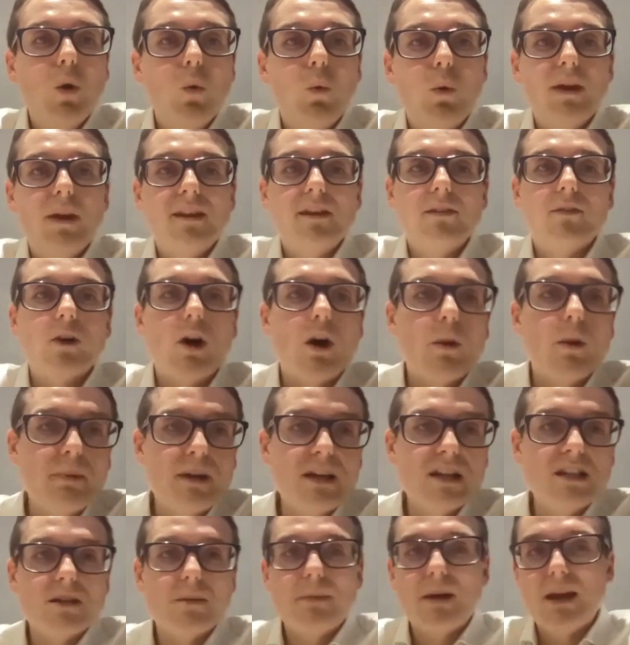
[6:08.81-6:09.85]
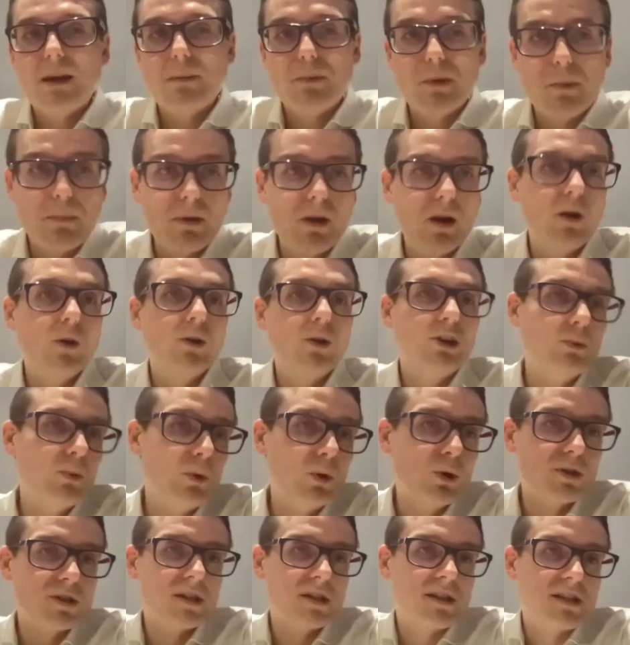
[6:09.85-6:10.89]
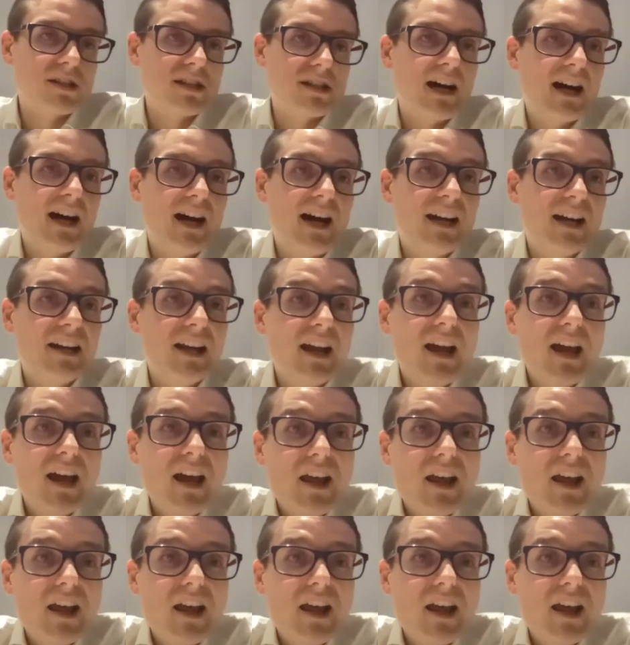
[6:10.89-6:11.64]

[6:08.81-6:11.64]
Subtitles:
whether you've got a piece of paper below you or to the side,